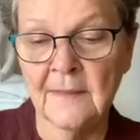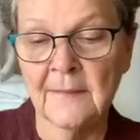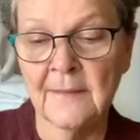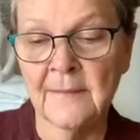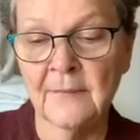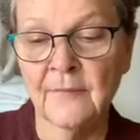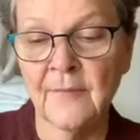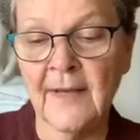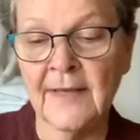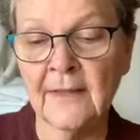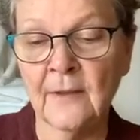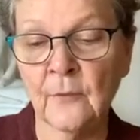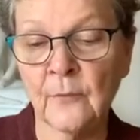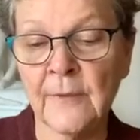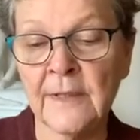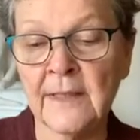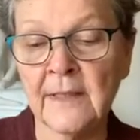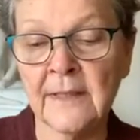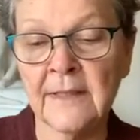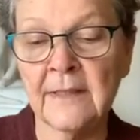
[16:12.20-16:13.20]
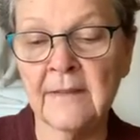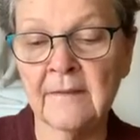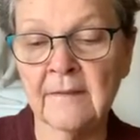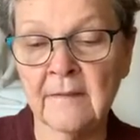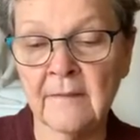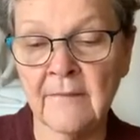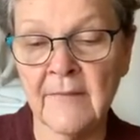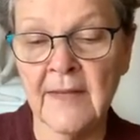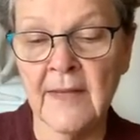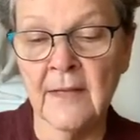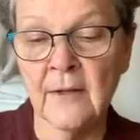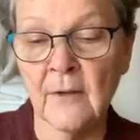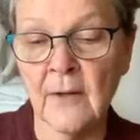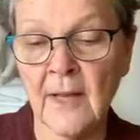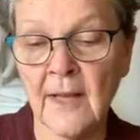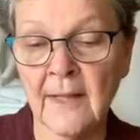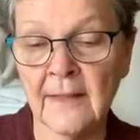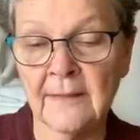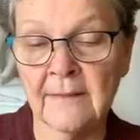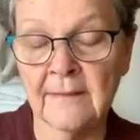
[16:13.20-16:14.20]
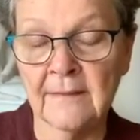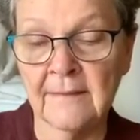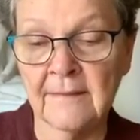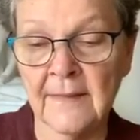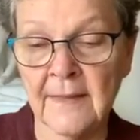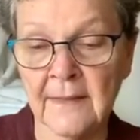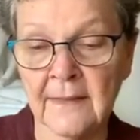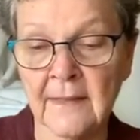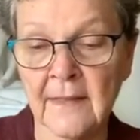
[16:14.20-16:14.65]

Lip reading: the final release of the arahant is that